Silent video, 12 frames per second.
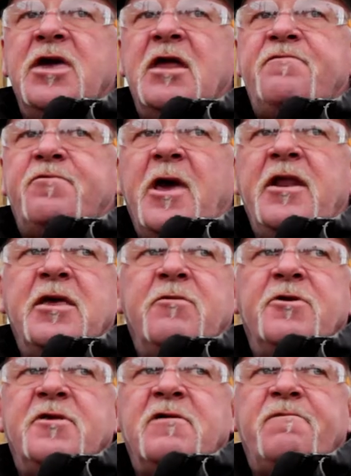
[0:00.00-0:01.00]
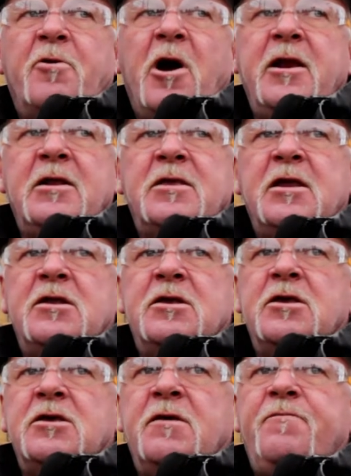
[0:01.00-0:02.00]
get friendly with this product, and
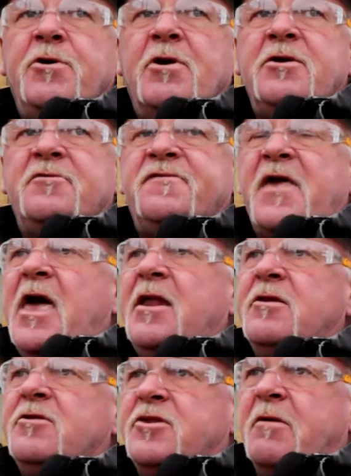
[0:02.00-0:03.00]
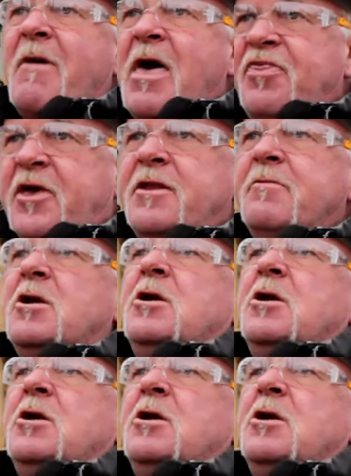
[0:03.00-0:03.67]
if you understand the method,